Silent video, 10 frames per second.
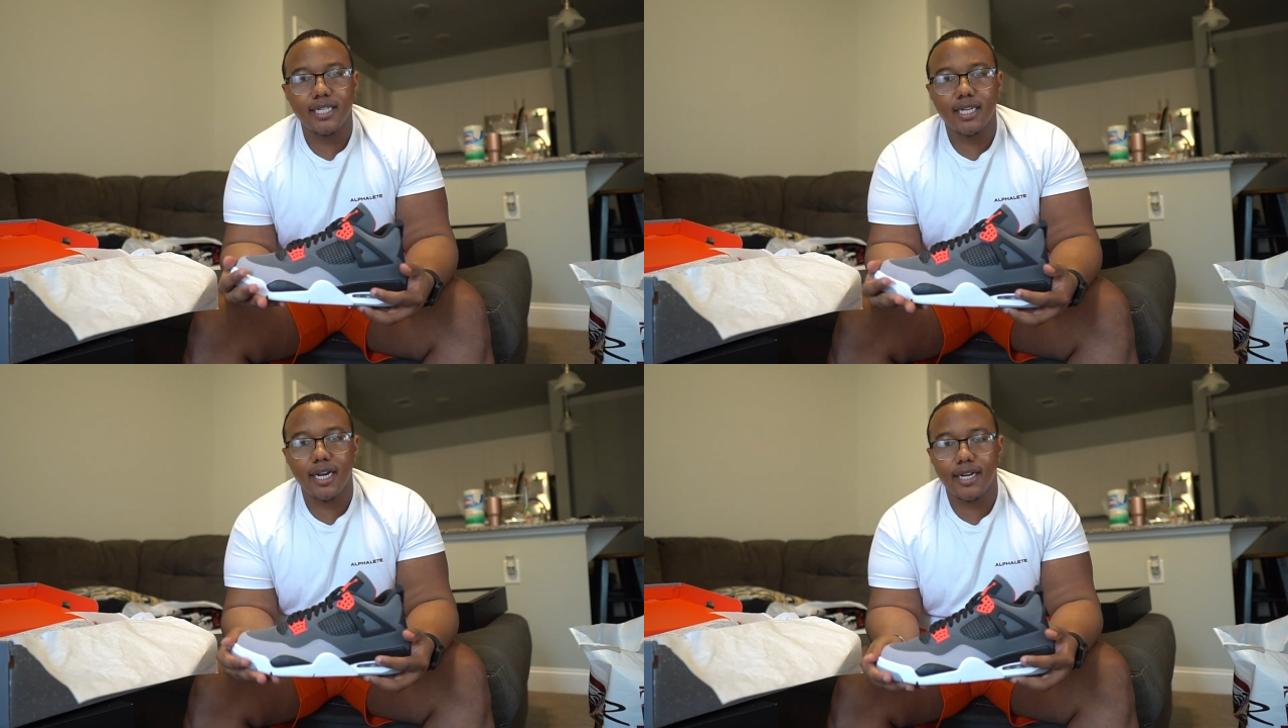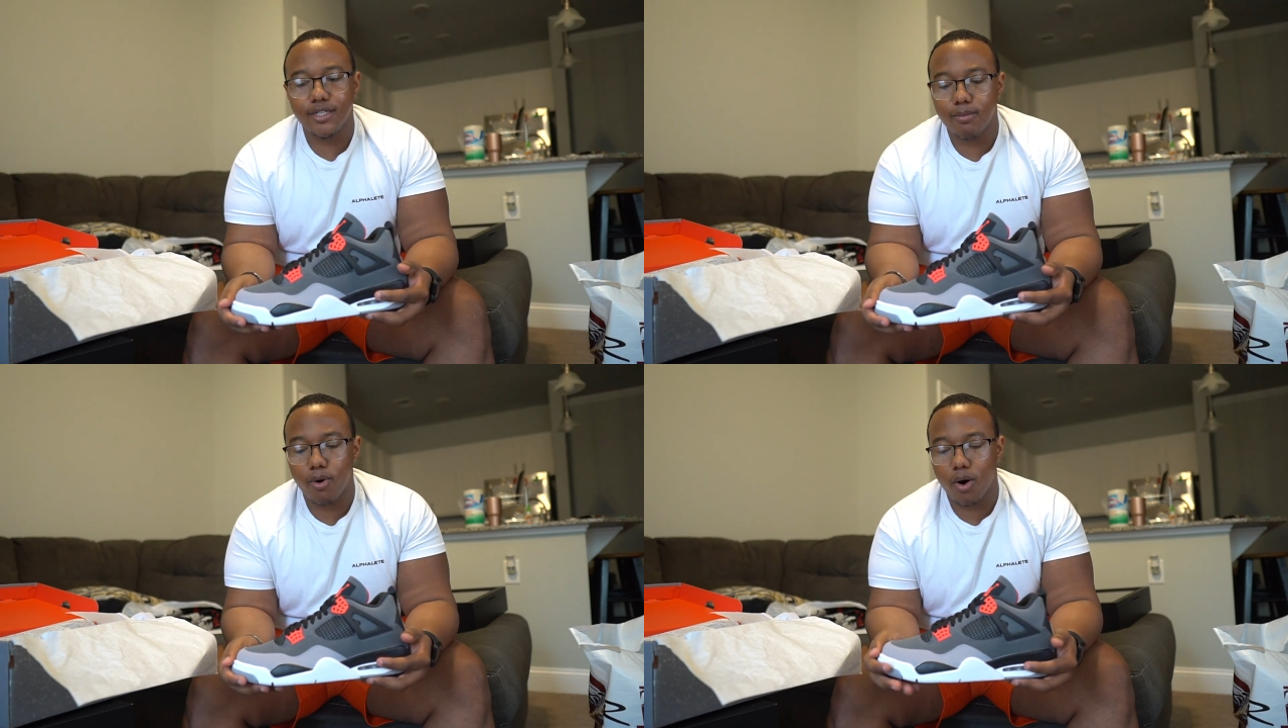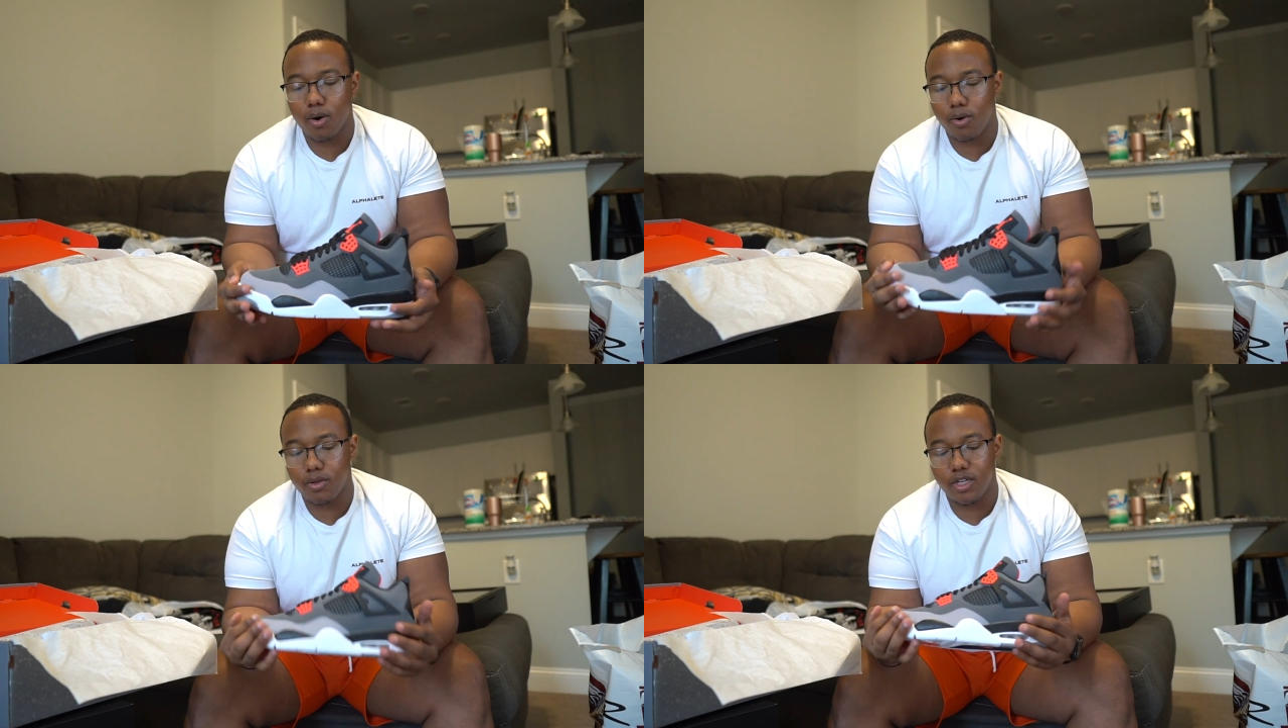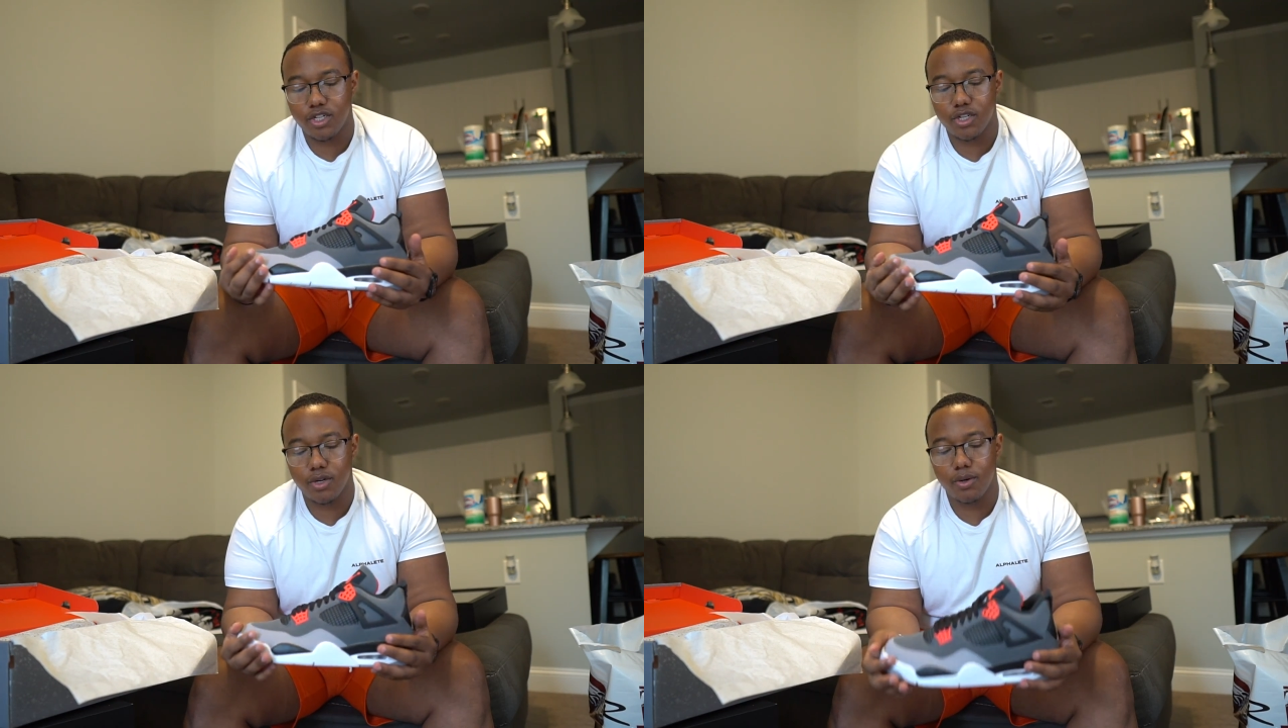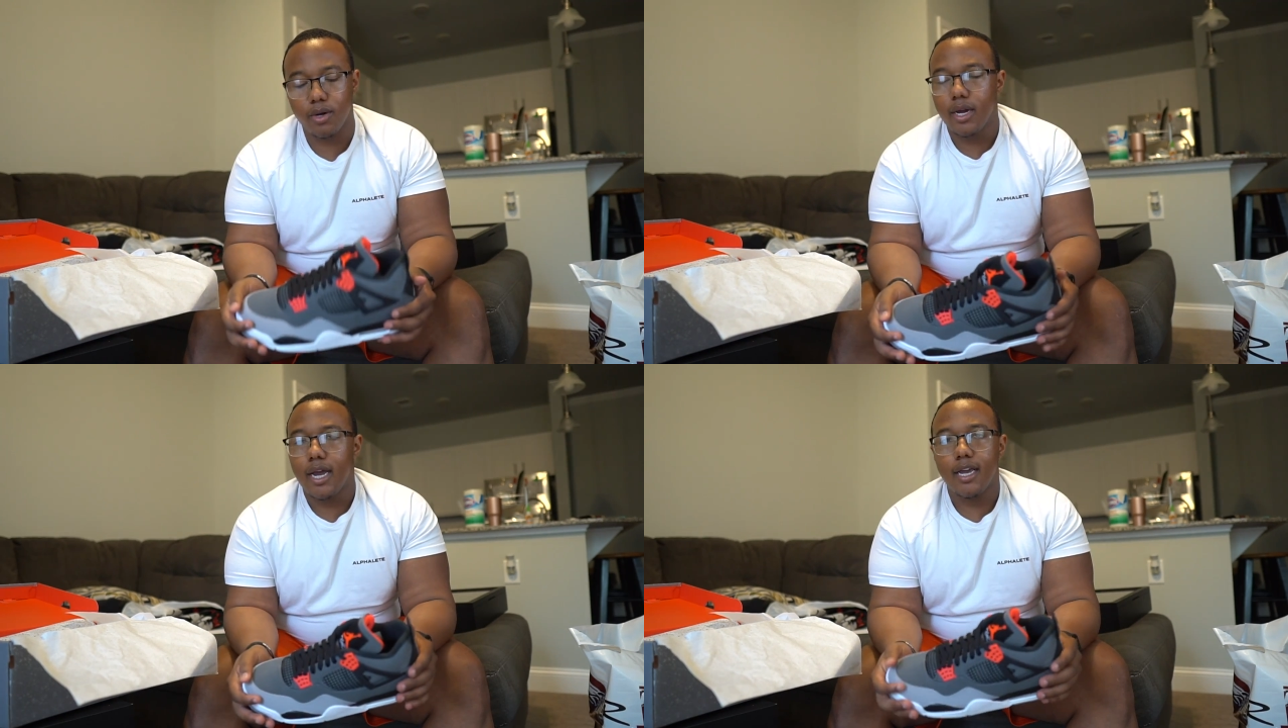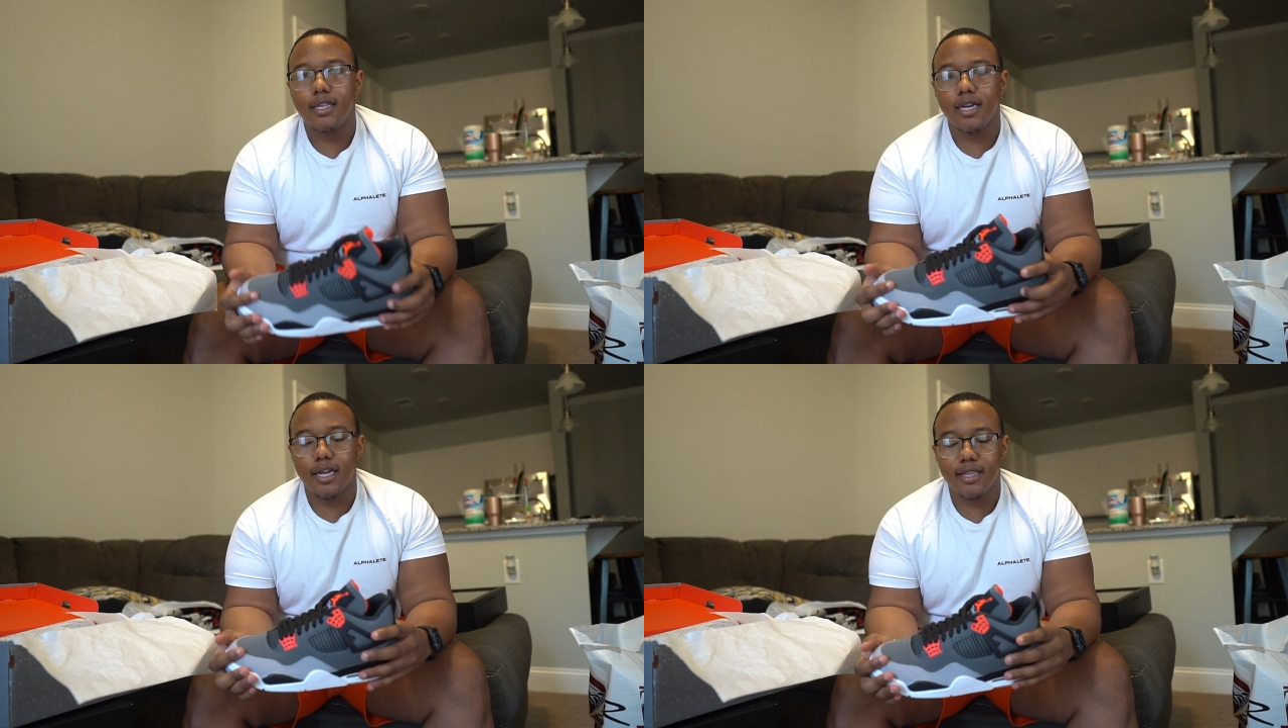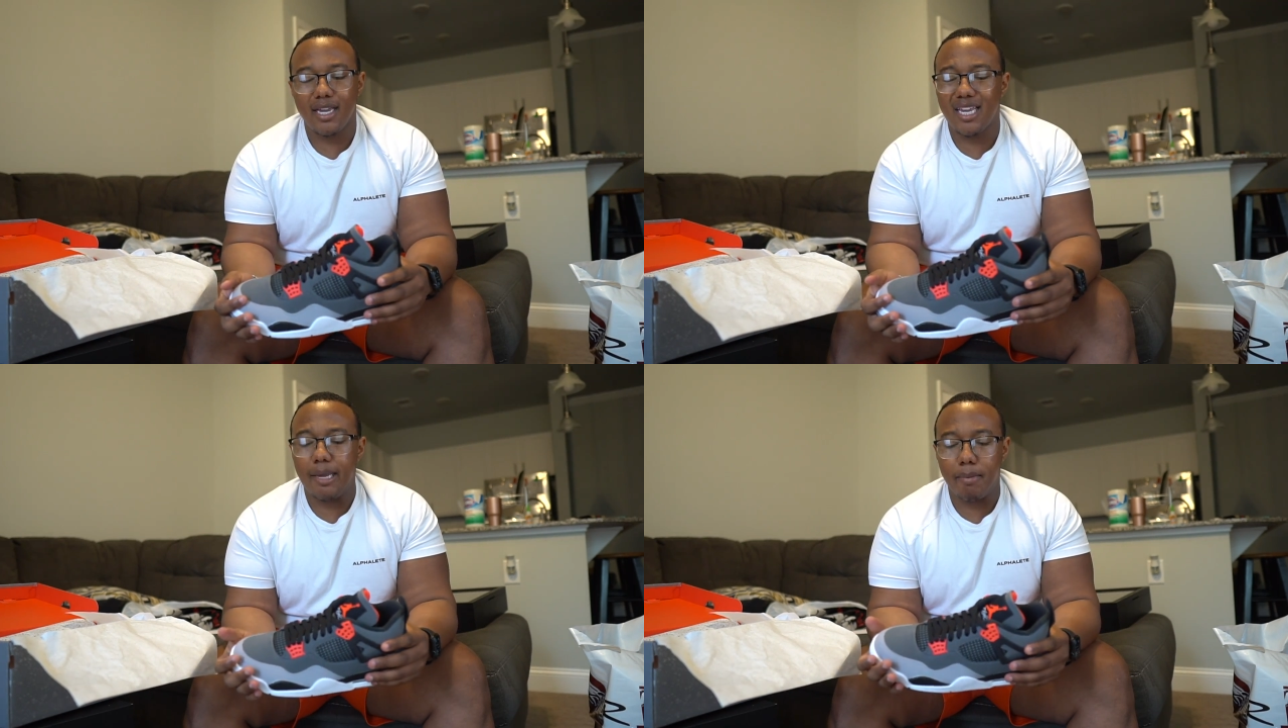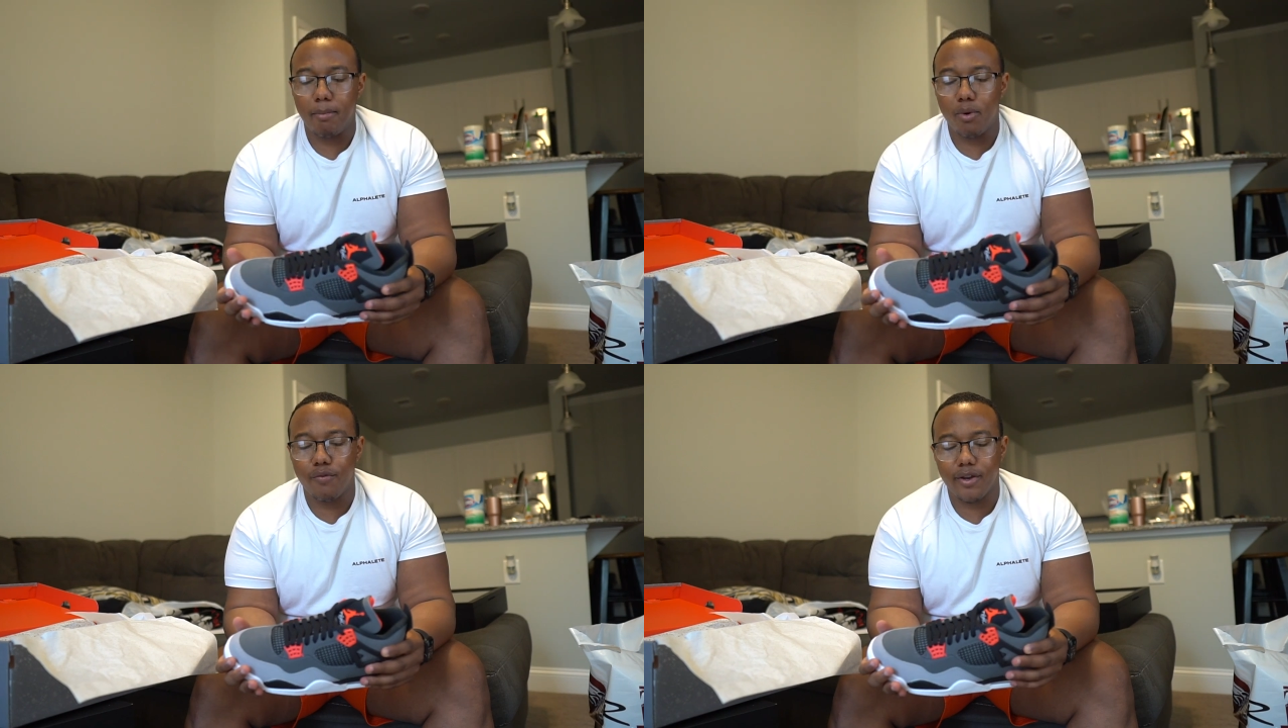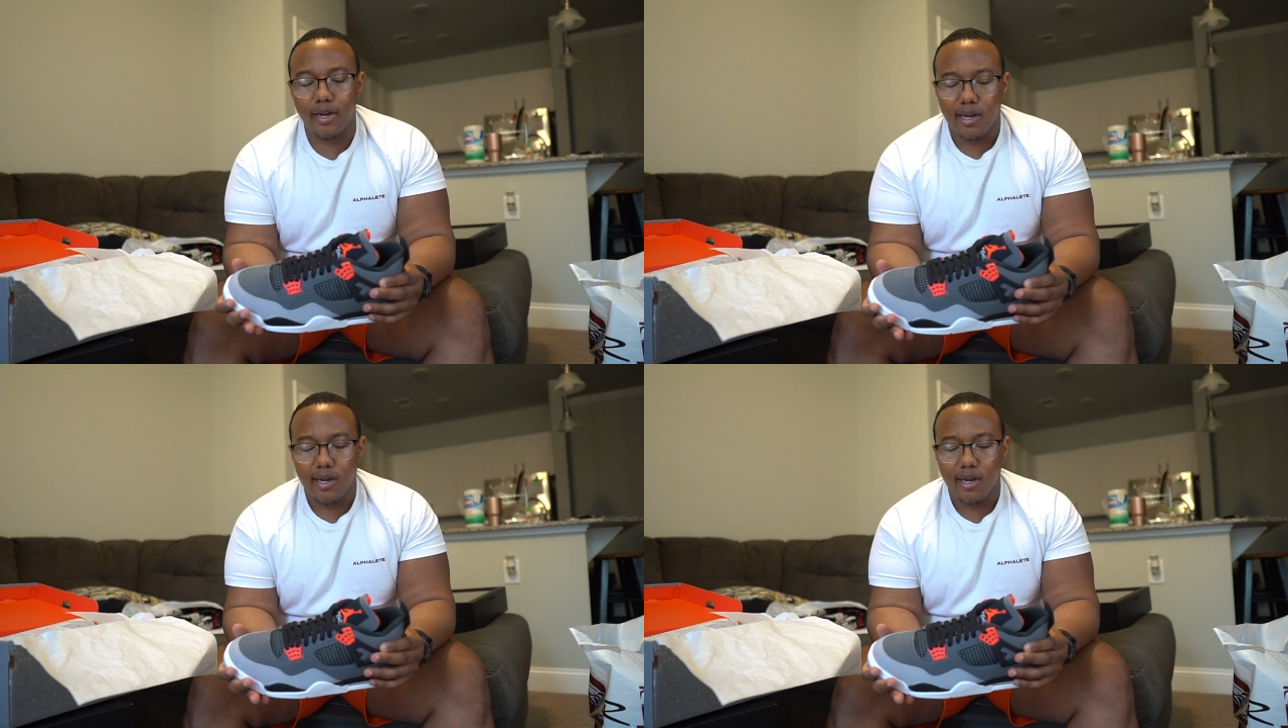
today and tomorrow on this shoe, and then I think keep it moving.